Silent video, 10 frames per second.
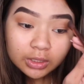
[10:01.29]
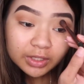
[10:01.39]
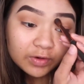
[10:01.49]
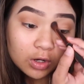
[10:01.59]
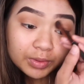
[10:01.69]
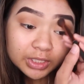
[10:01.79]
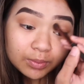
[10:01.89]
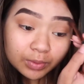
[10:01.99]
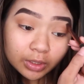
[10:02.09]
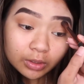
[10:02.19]
leave a comment
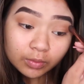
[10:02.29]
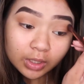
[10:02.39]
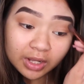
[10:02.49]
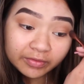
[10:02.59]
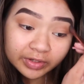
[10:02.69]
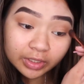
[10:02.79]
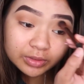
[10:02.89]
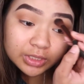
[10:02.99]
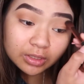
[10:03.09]
down below what kind of videos